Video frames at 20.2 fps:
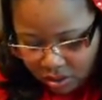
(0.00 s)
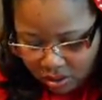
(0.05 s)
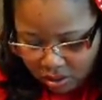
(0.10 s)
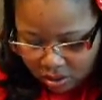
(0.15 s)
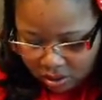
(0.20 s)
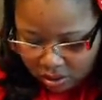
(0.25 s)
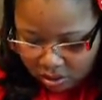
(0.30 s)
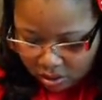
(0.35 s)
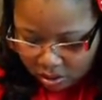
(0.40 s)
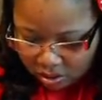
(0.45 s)

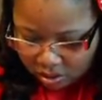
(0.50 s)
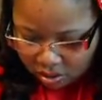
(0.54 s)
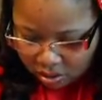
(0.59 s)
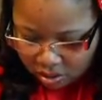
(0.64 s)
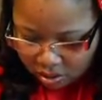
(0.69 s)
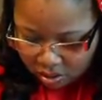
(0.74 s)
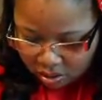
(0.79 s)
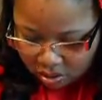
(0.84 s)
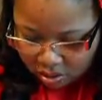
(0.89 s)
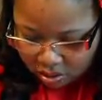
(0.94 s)

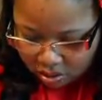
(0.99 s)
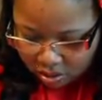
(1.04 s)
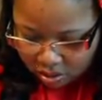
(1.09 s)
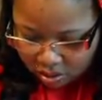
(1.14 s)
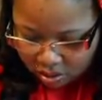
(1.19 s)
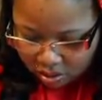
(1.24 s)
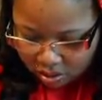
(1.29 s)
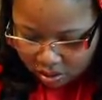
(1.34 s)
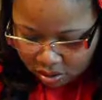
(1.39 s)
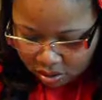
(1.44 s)

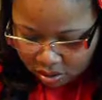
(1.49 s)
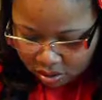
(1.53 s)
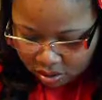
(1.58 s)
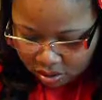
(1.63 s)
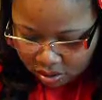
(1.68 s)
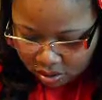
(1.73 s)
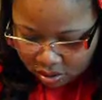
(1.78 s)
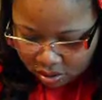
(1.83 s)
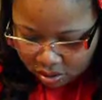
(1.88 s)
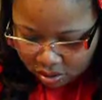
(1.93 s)

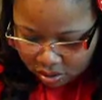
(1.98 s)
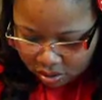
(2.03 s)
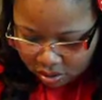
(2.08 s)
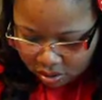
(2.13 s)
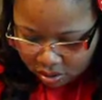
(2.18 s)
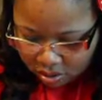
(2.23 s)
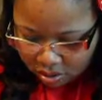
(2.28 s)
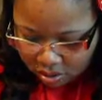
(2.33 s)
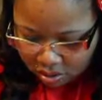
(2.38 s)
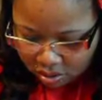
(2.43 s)

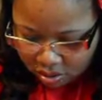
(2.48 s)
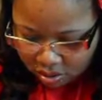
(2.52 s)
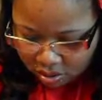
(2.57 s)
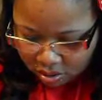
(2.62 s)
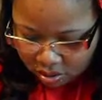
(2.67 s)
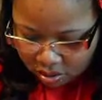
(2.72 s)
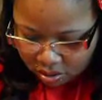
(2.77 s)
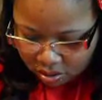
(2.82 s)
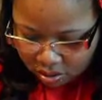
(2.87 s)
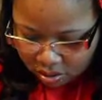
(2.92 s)

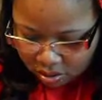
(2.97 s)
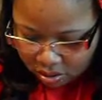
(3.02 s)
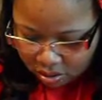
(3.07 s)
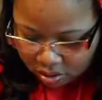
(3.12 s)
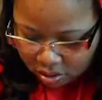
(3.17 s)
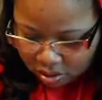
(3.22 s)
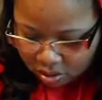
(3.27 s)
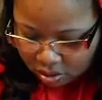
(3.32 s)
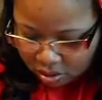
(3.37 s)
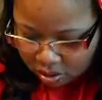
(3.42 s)

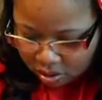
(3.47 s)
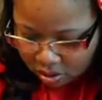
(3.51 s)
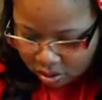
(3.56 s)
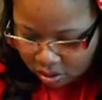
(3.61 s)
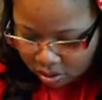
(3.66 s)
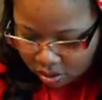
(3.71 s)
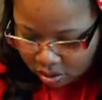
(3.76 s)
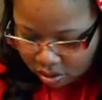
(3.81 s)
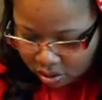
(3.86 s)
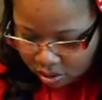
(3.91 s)

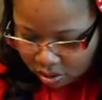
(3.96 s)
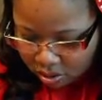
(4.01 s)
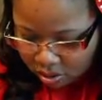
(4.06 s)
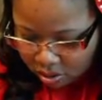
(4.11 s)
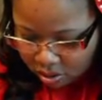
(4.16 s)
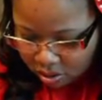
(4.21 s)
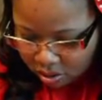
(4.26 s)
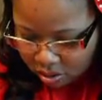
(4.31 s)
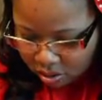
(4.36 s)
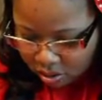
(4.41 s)

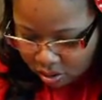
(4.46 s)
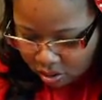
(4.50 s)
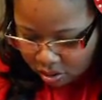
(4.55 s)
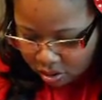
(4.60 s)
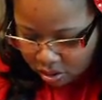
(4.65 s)
(silence)